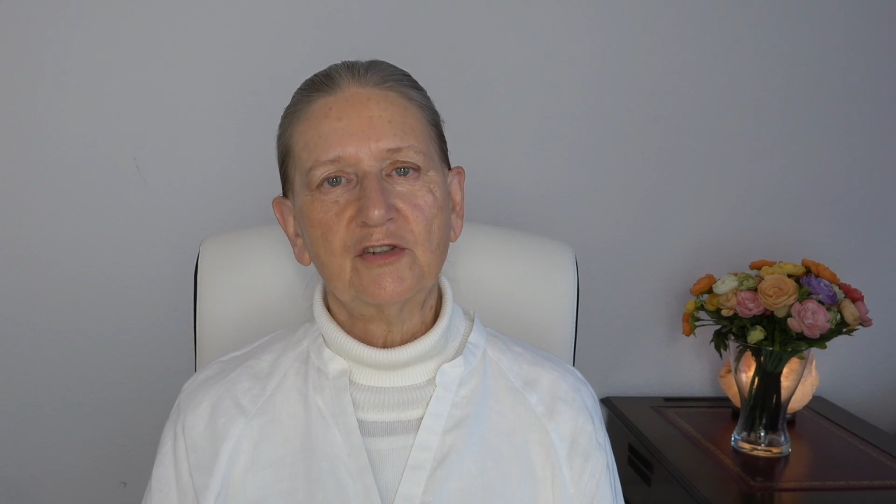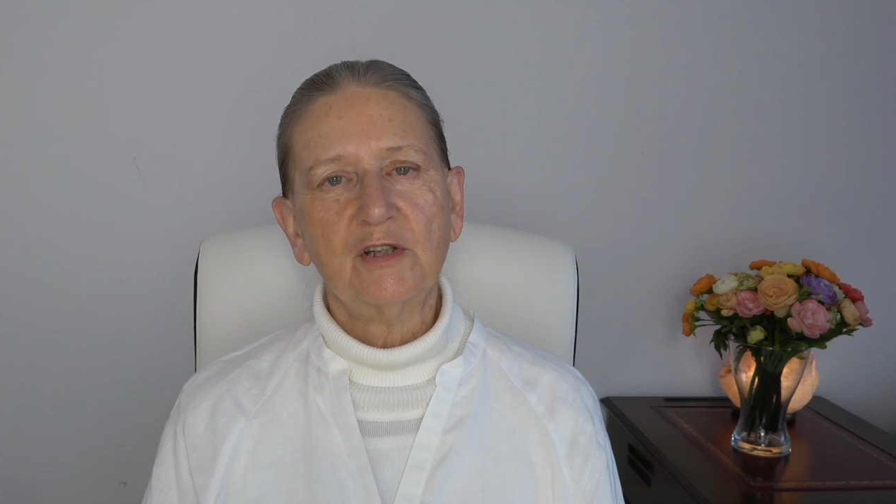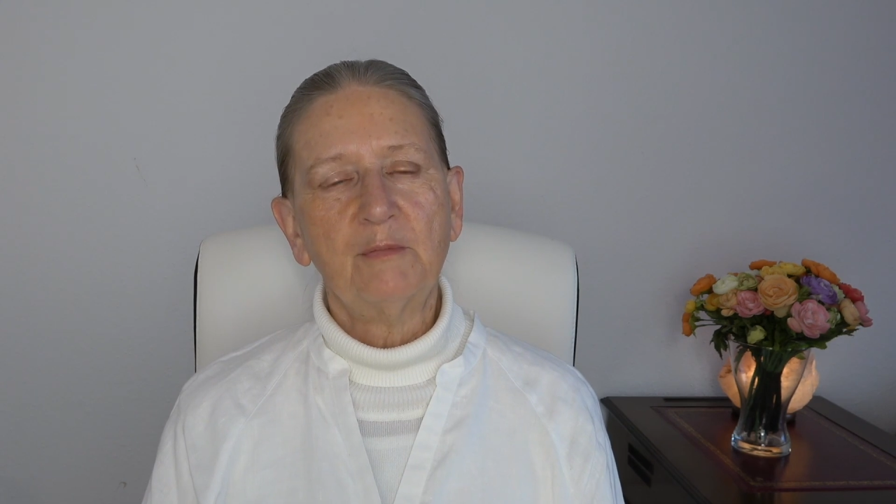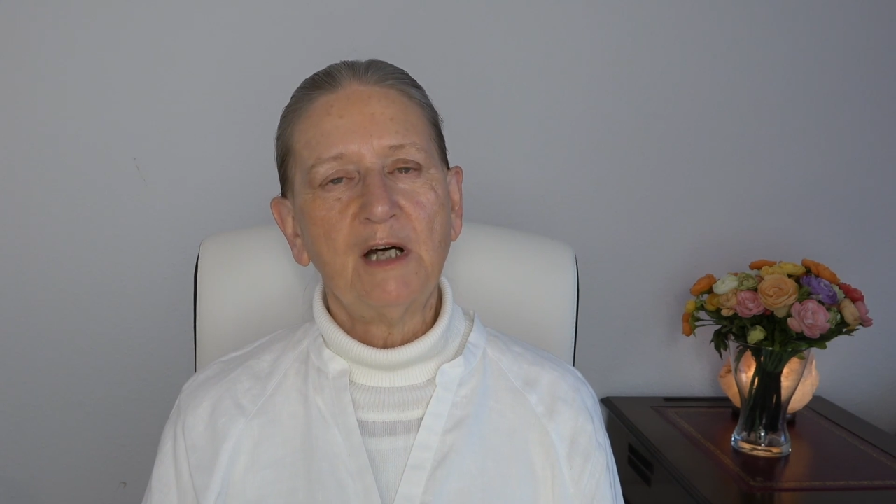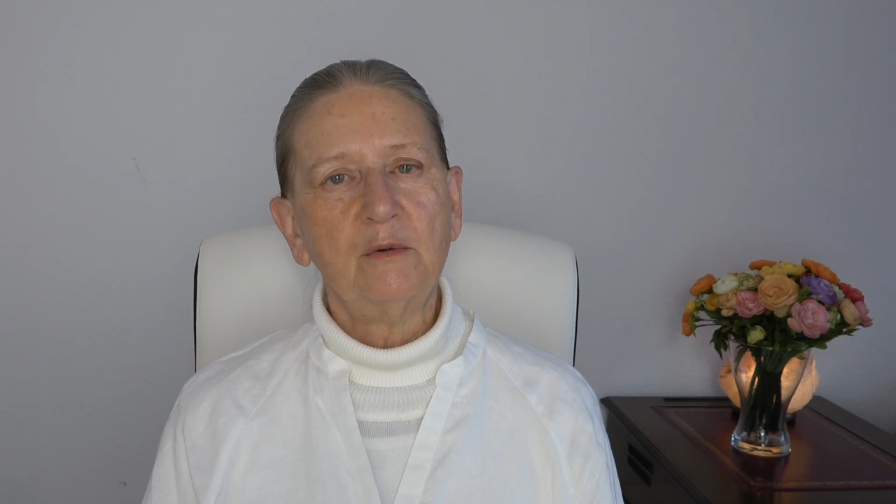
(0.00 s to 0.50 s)

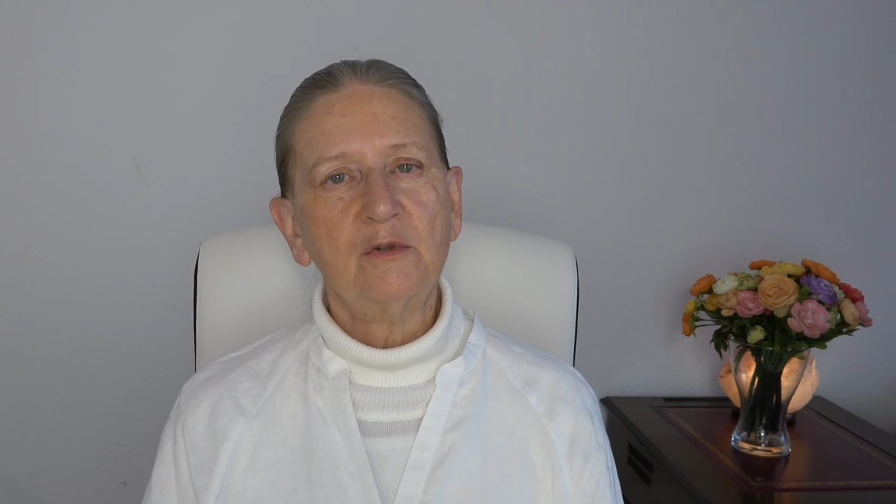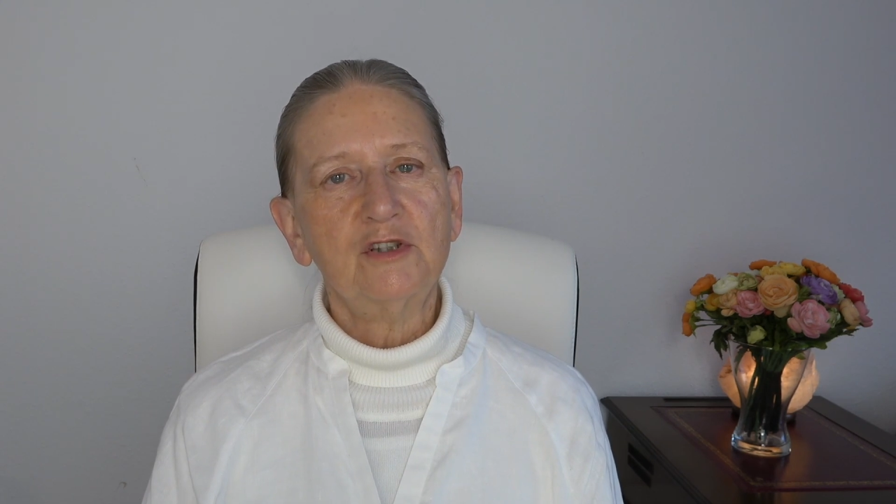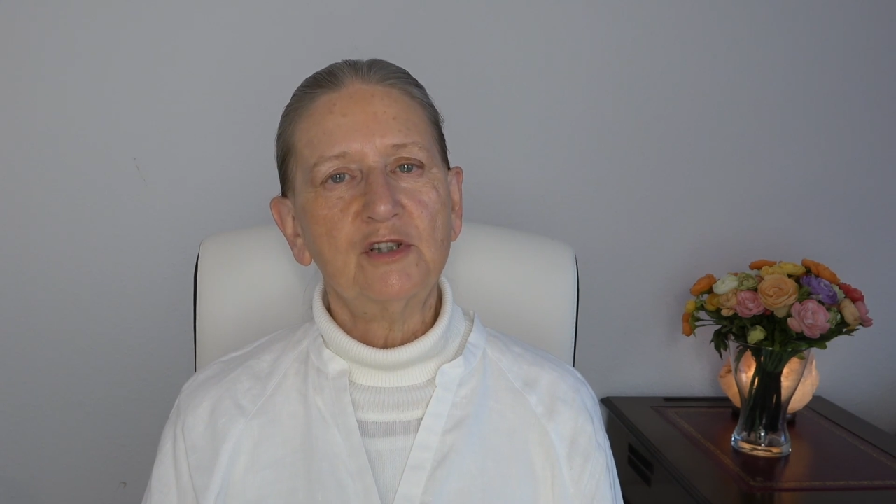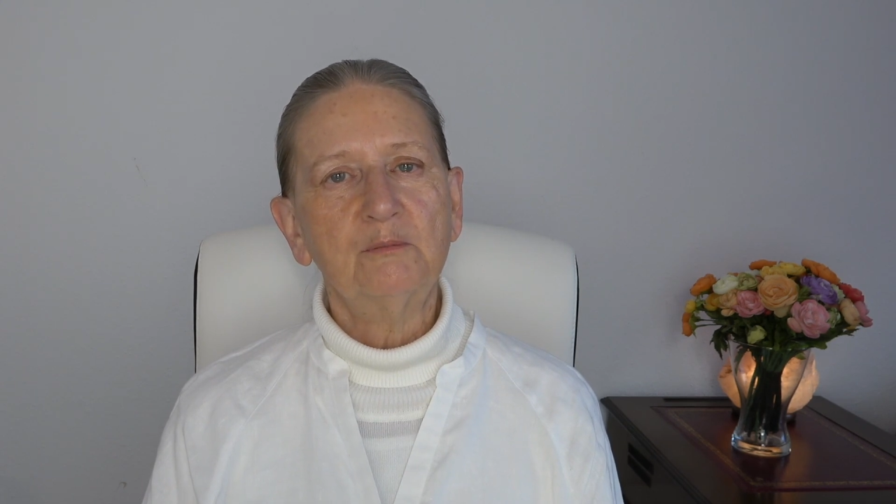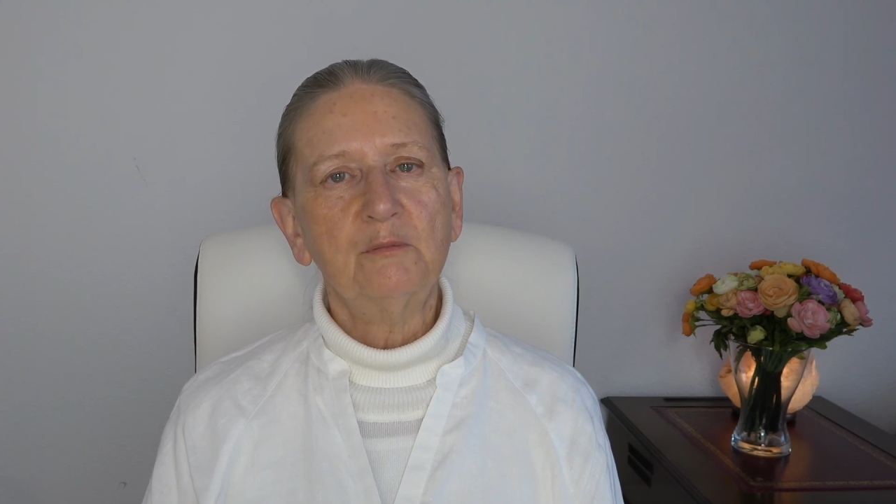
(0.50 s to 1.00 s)
the power
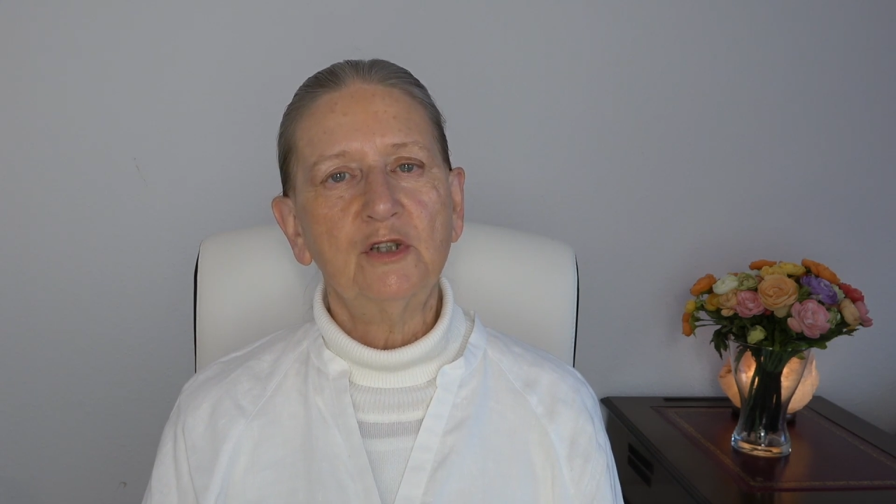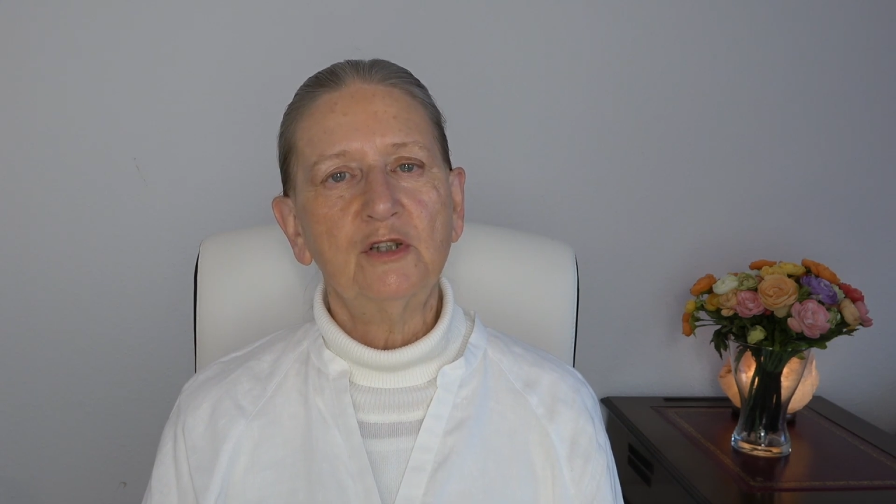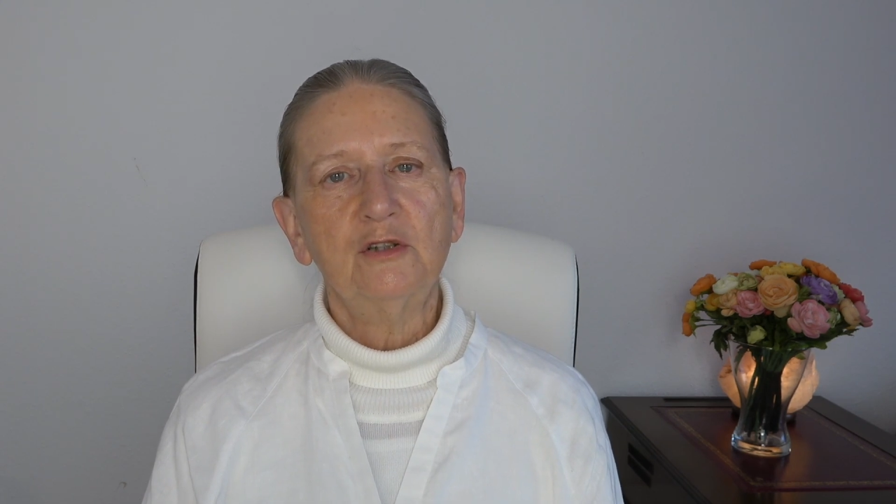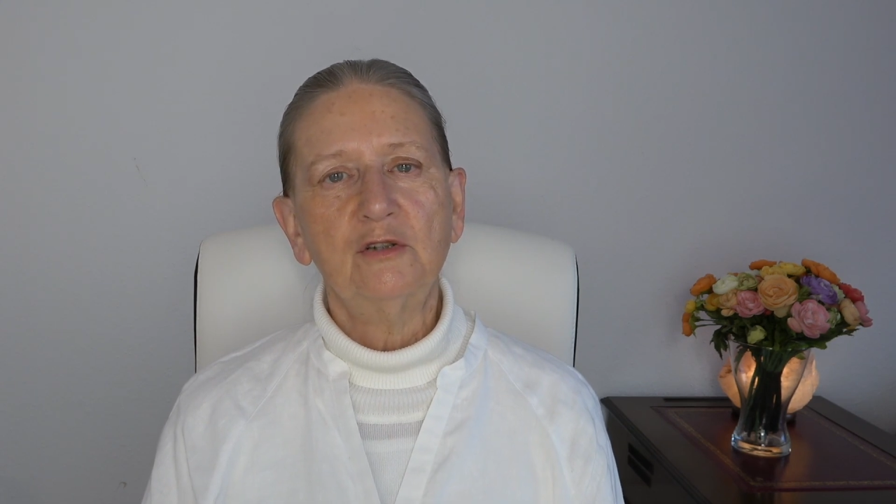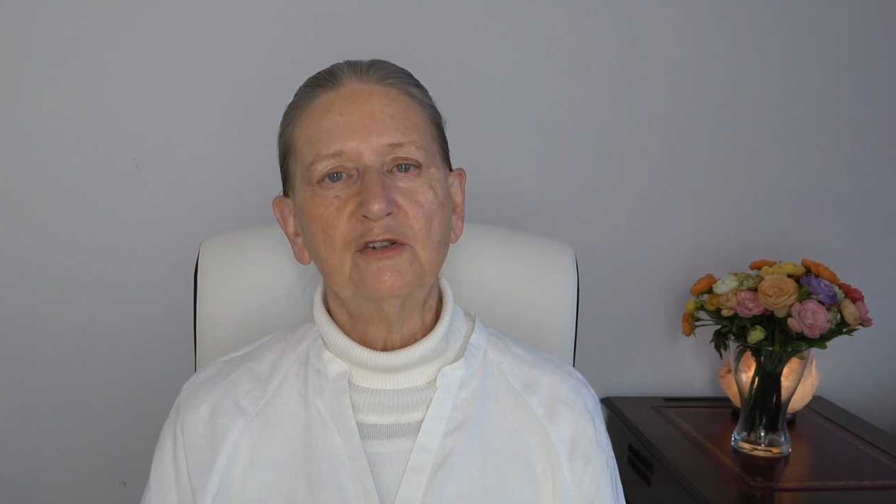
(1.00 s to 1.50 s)
to
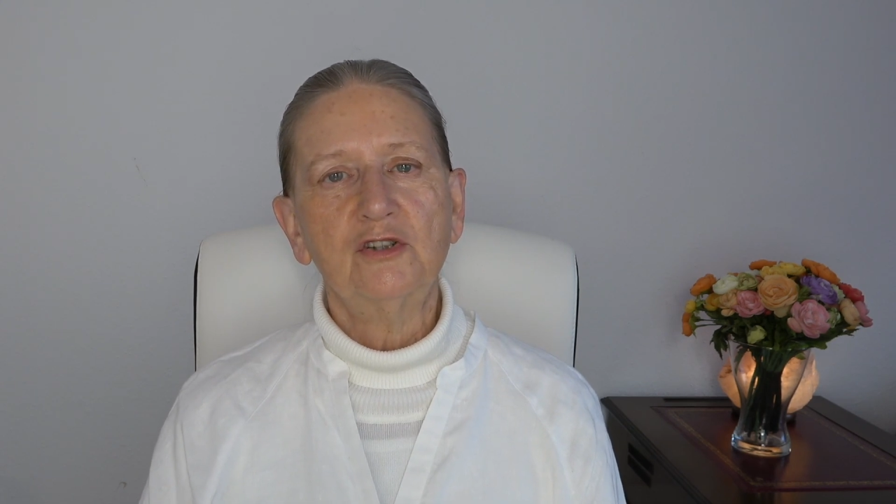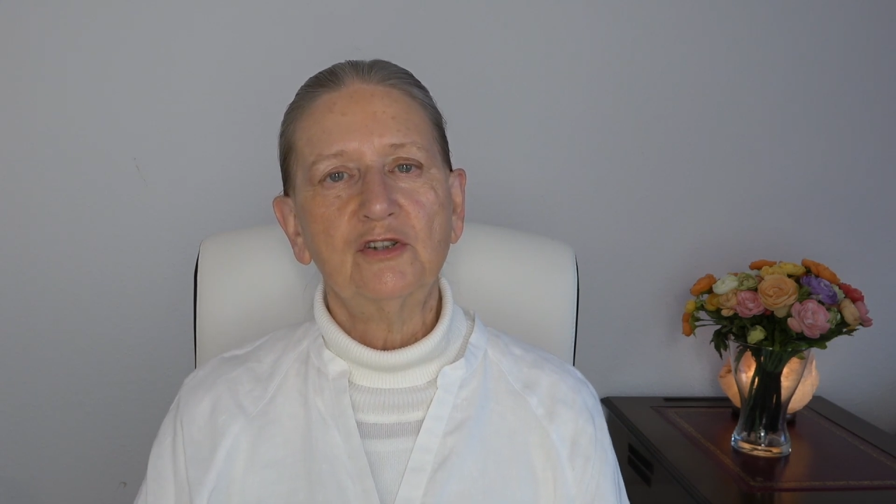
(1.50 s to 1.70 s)
merge,